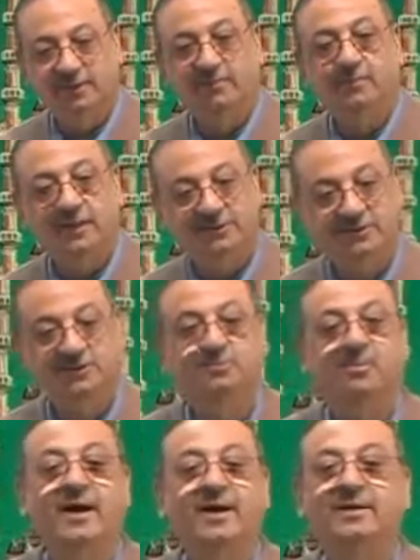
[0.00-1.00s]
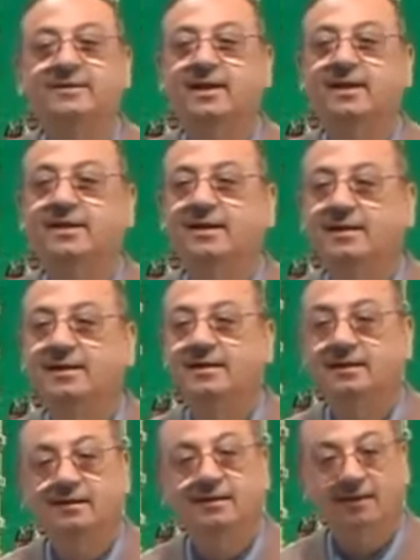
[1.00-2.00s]
passes by the
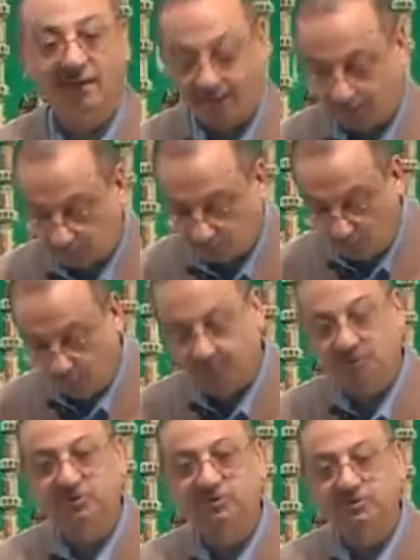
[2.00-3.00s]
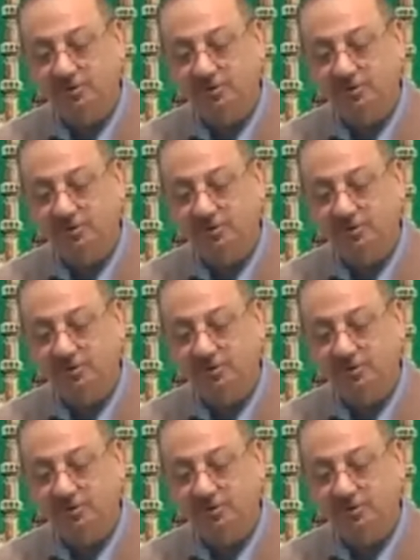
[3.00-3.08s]
classrooms.